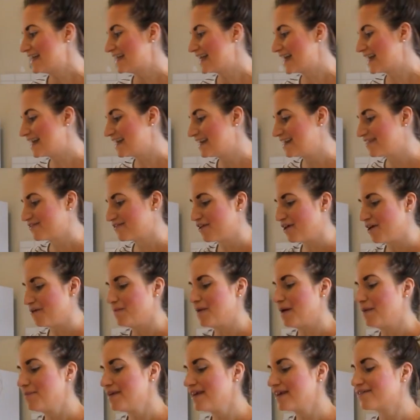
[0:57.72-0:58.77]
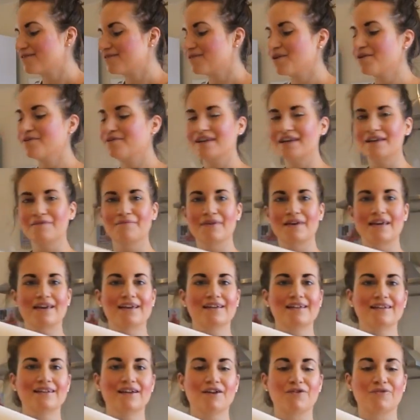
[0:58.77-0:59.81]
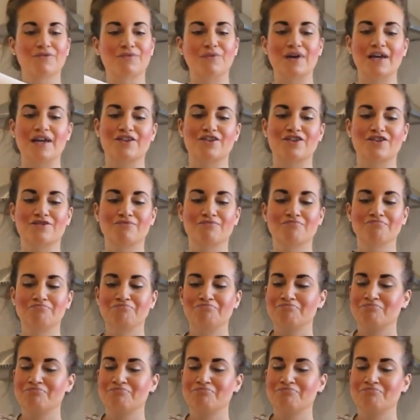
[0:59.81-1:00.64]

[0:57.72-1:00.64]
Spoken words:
Then I've got my big rolling pin, which